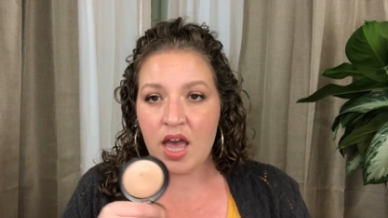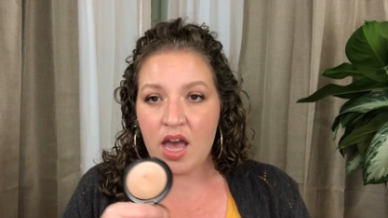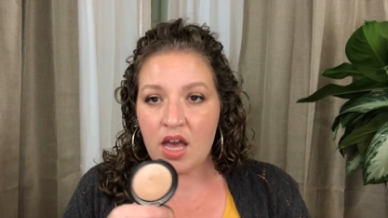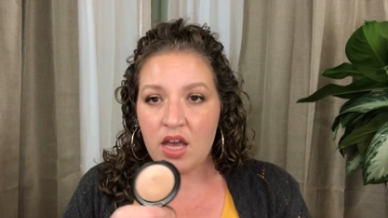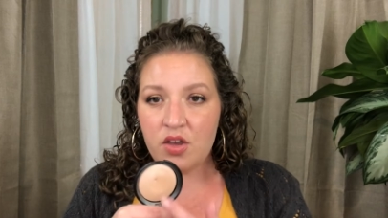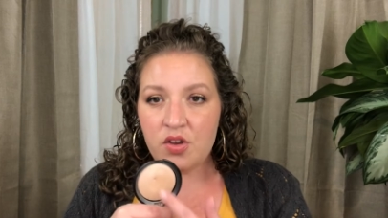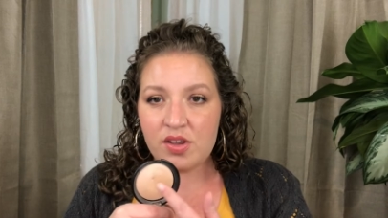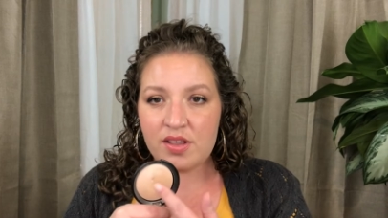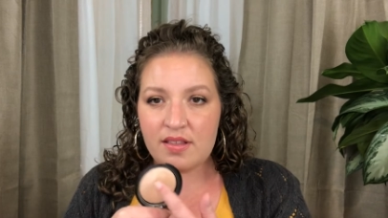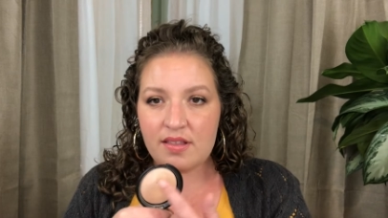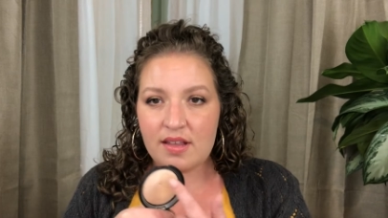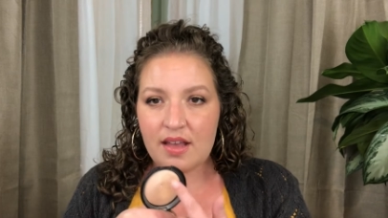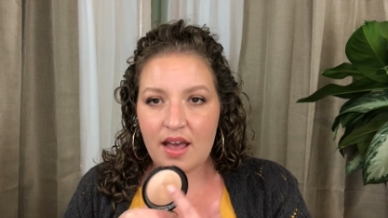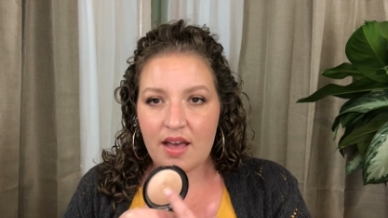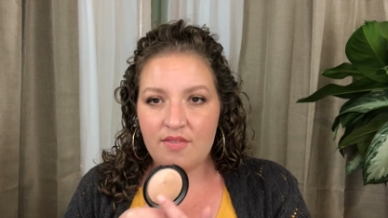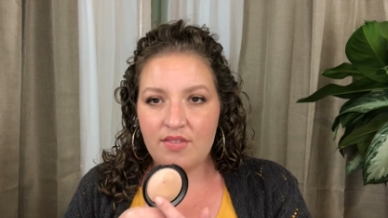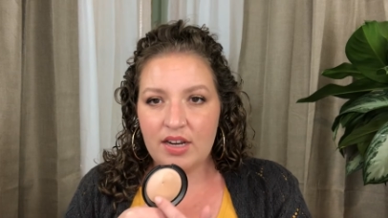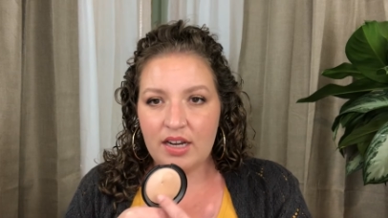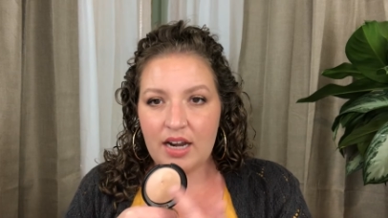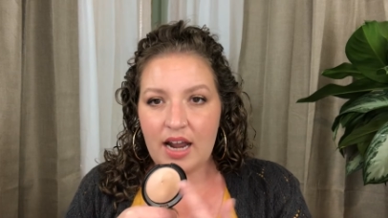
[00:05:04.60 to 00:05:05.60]
You can see I have
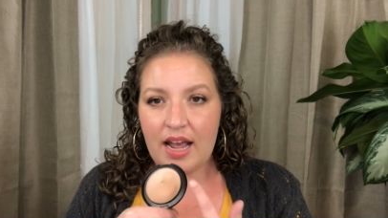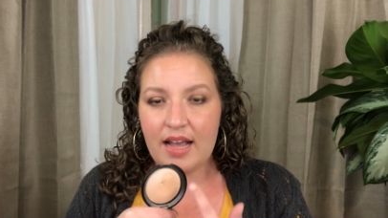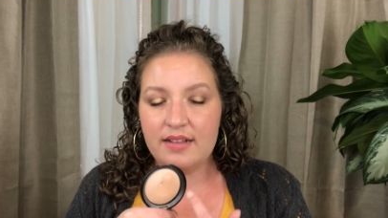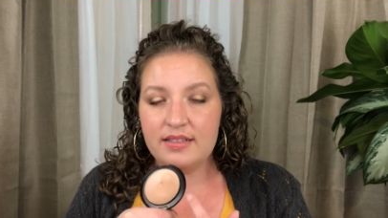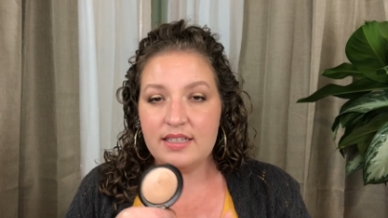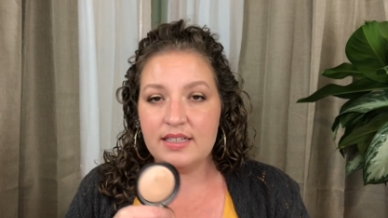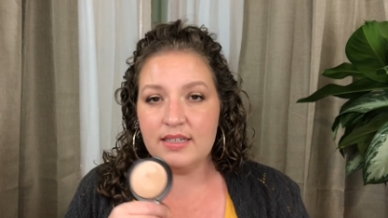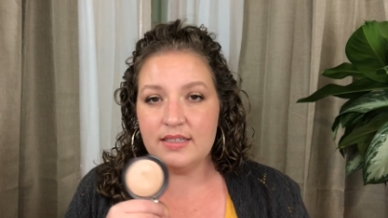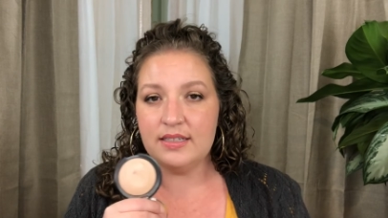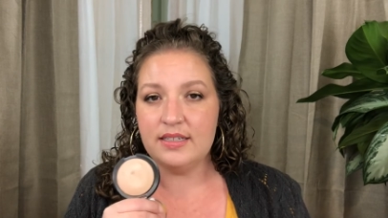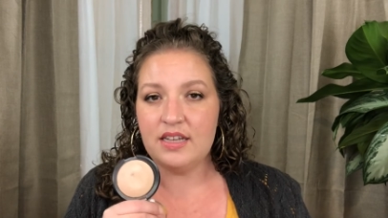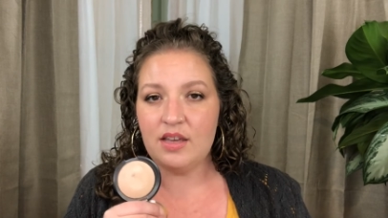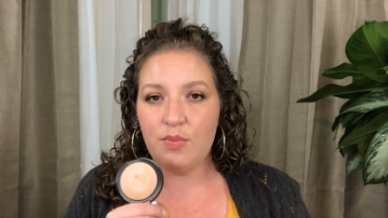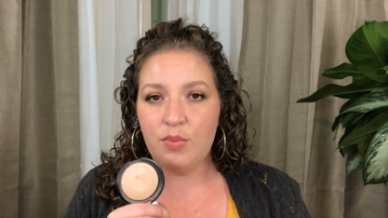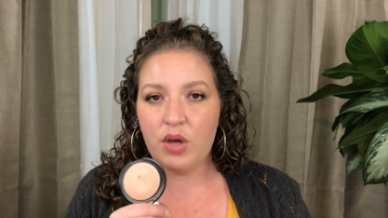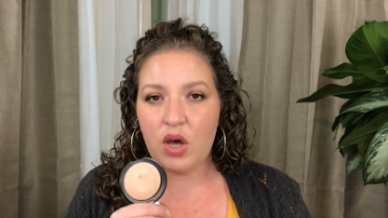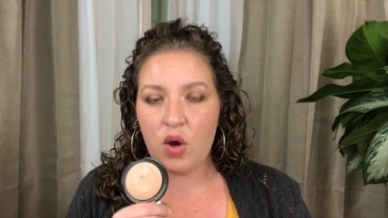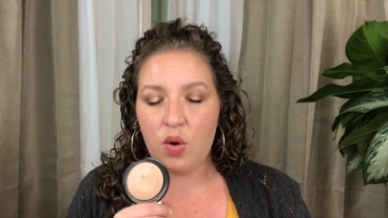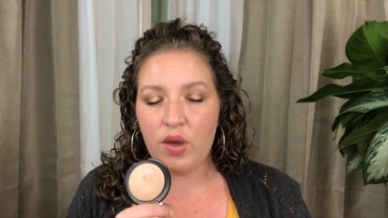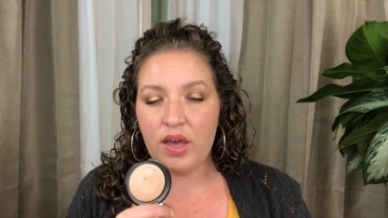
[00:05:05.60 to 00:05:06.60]
a nice dip
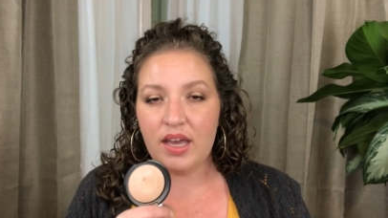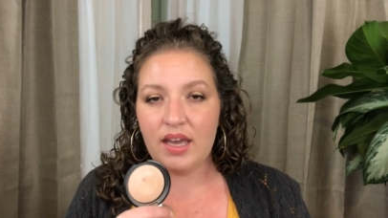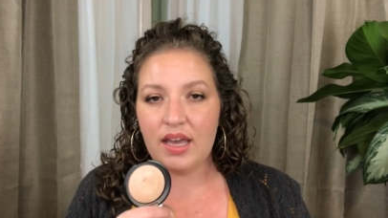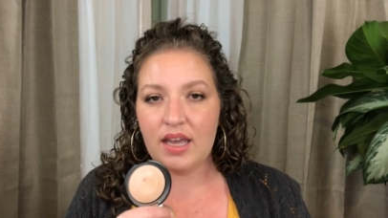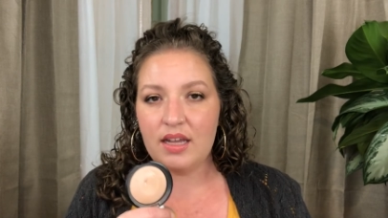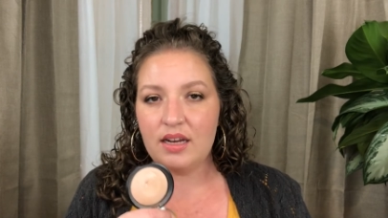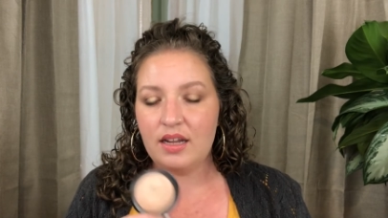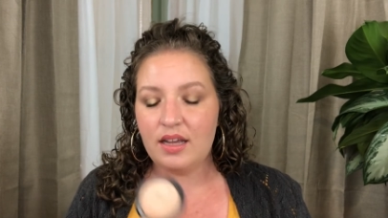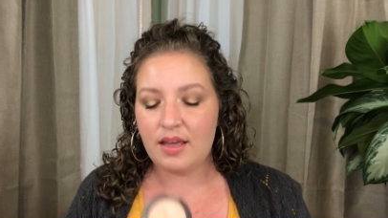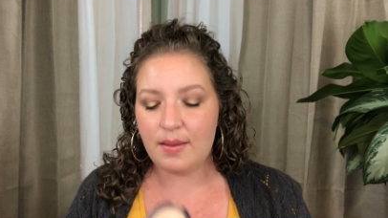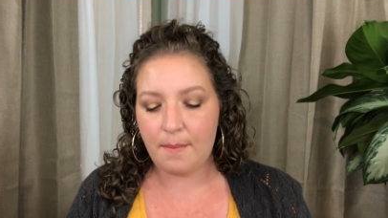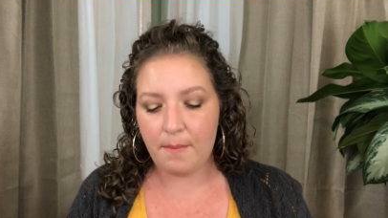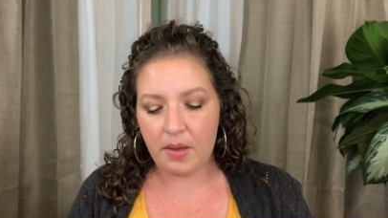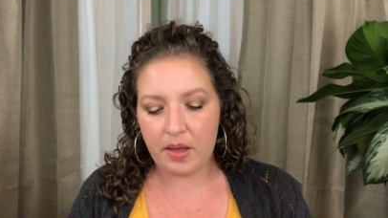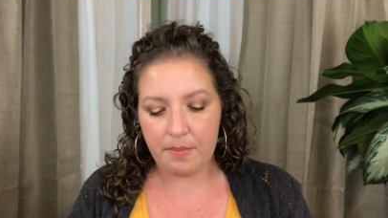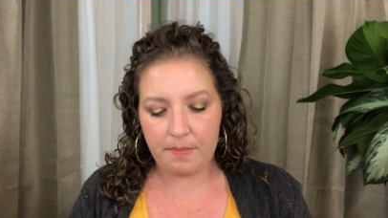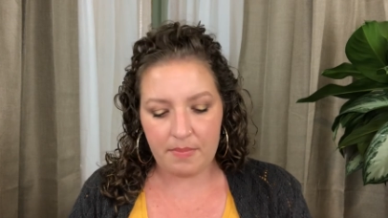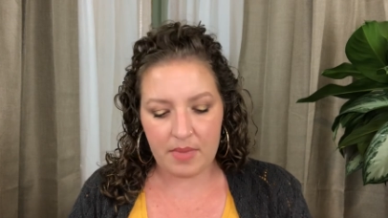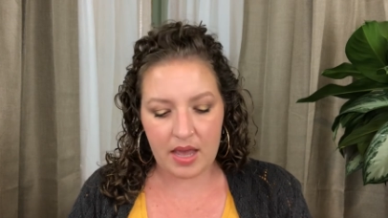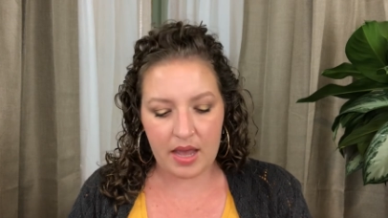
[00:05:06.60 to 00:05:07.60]
going in it,
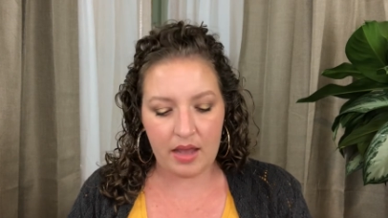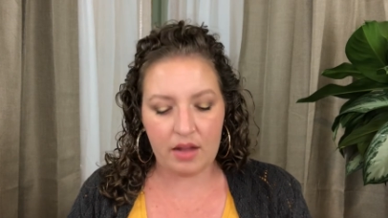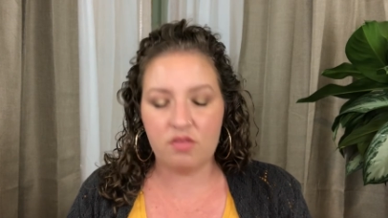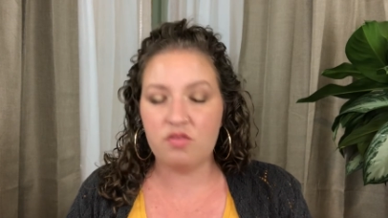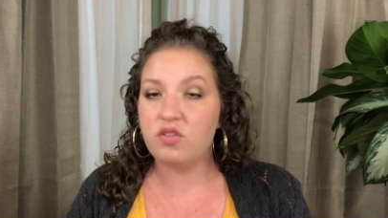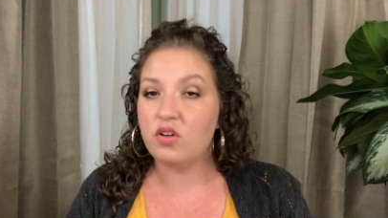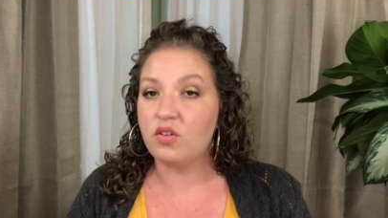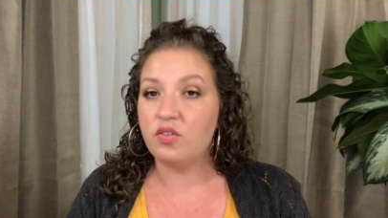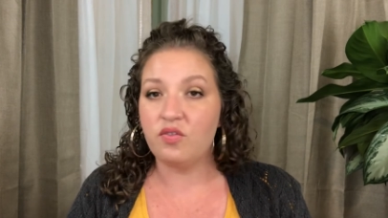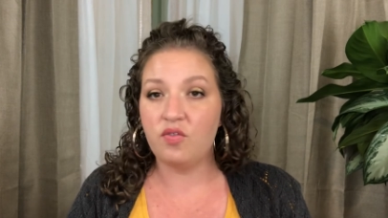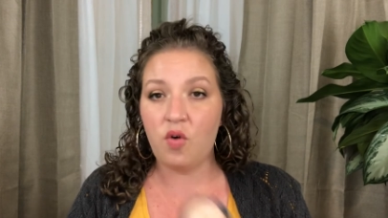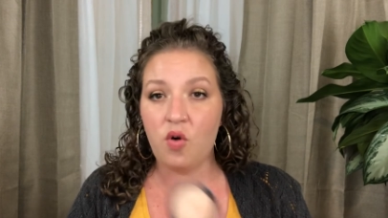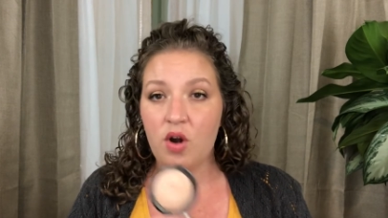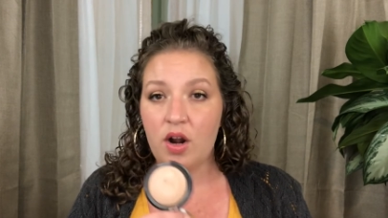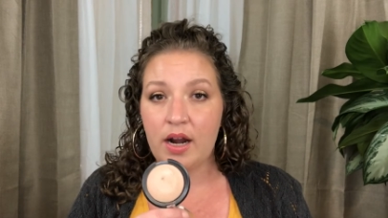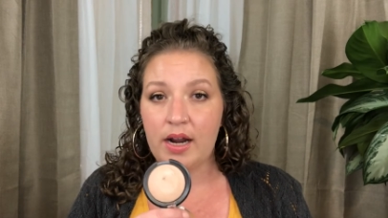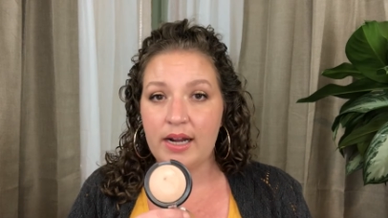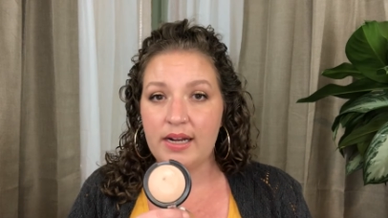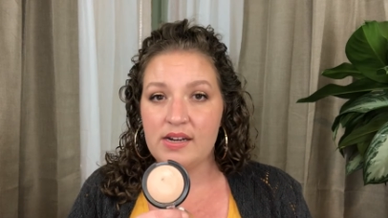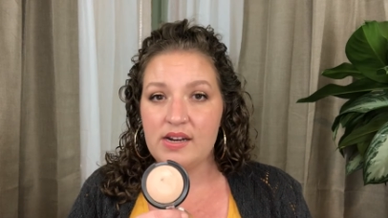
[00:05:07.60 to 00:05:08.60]
but man, for four
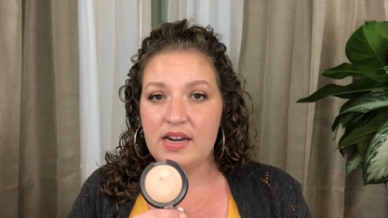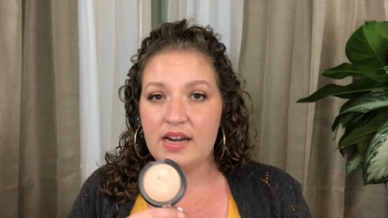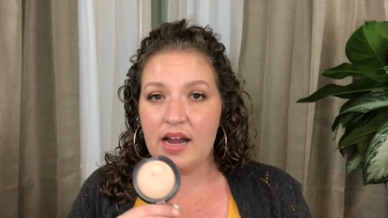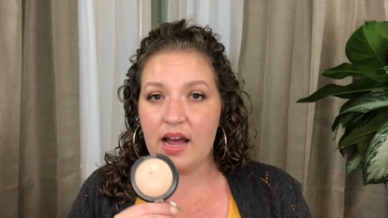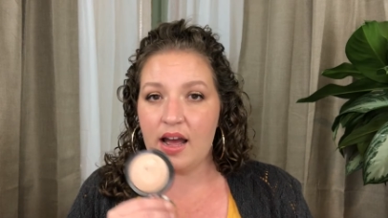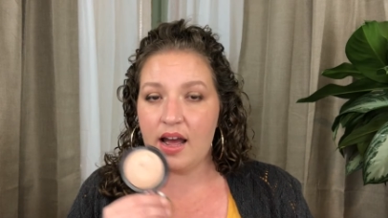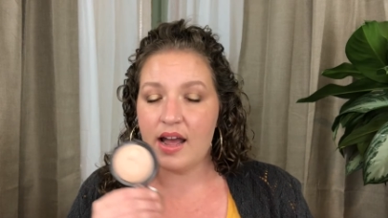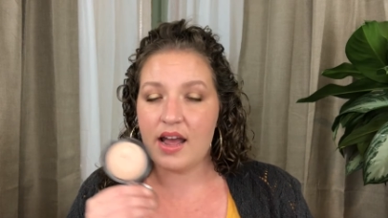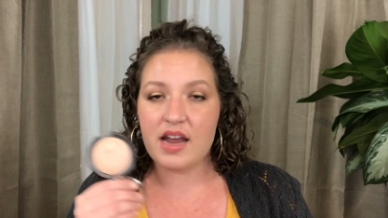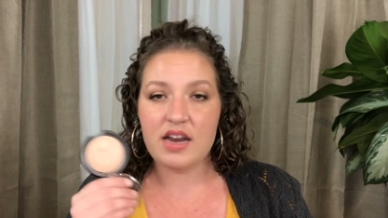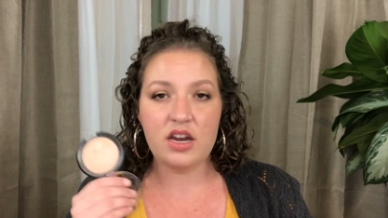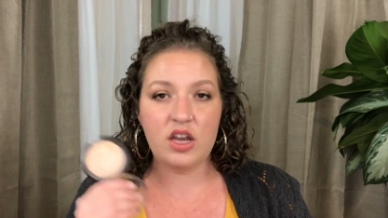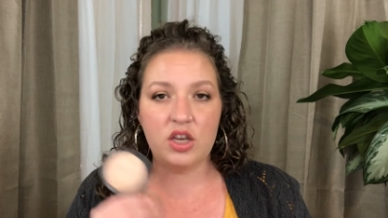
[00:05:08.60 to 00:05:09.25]
ninety-nine,